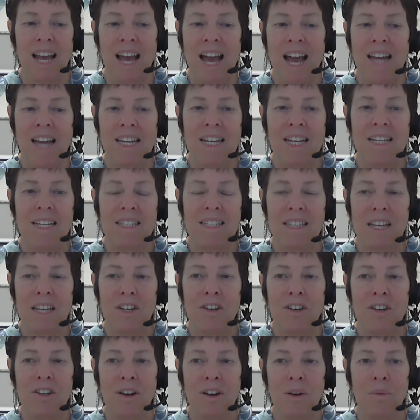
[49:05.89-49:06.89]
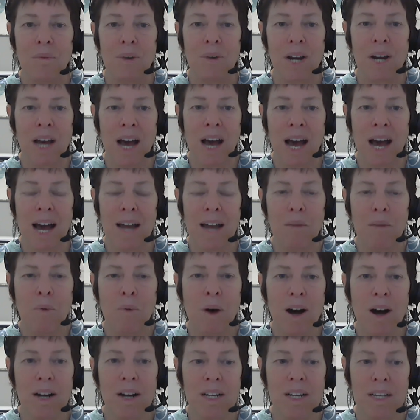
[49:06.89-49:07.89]
And he said, when I
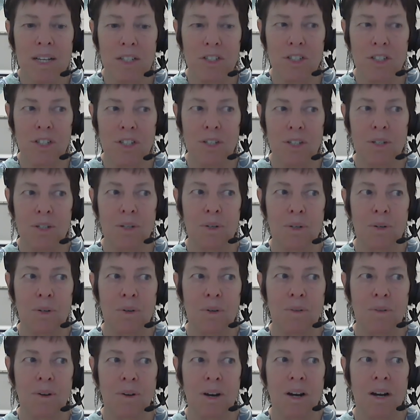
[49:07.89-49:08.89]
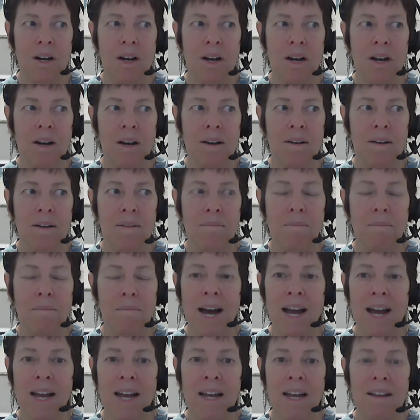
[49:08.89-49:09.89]
walk into
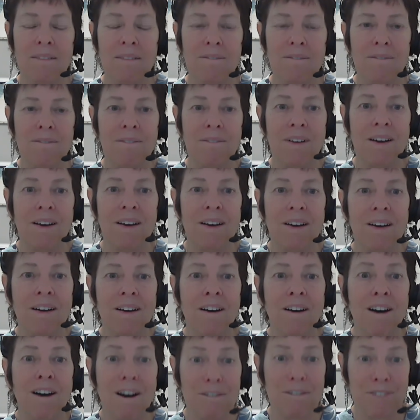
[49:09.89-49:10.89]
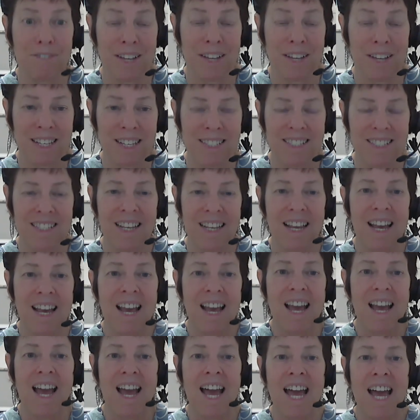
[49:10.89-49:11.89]
my office
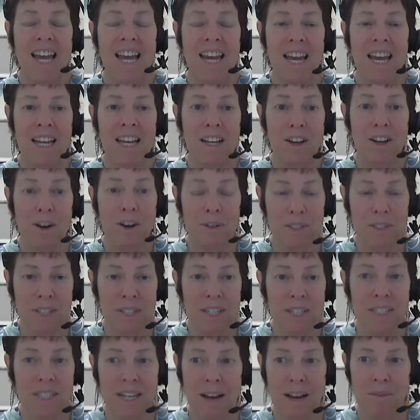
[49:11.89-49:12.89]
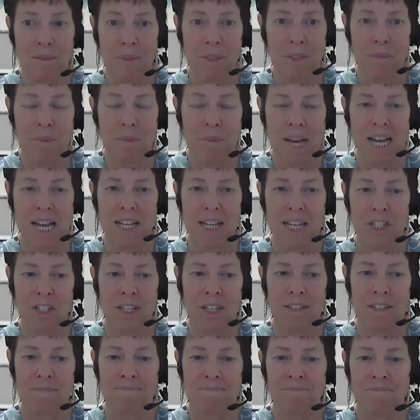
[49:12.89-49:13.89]
and I go sit down with the
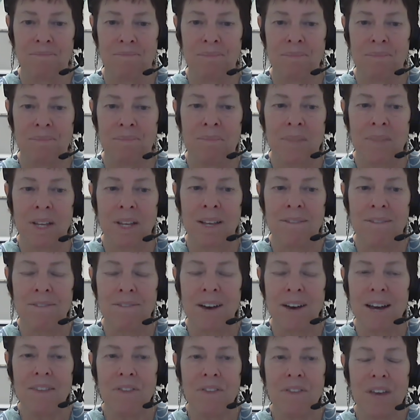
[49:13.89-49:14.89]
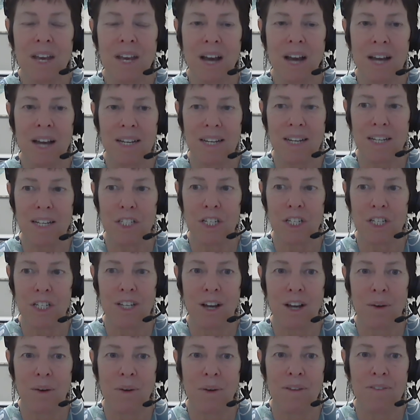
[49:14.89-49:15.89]
patient, if I think I need to
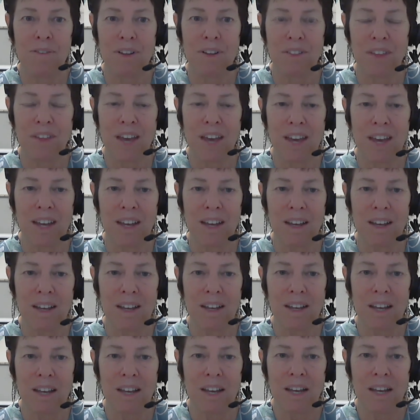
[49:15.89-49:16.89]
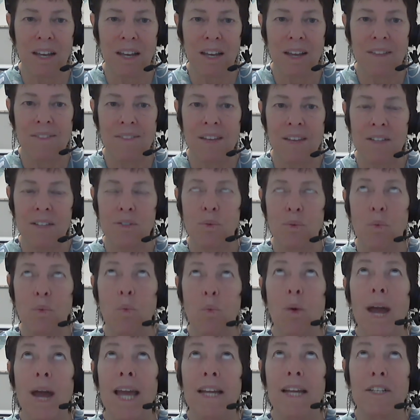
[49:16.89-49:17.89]
know everything, that's
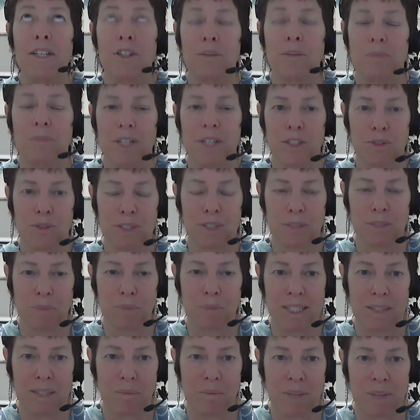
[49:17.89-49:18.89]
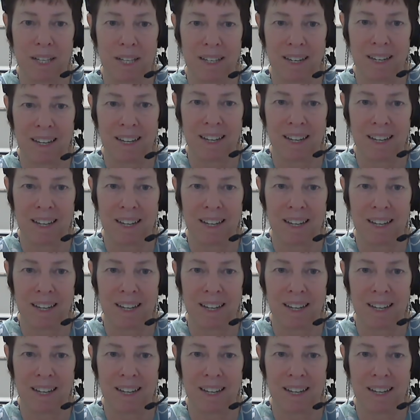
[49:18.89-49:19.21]
way too much responsibility.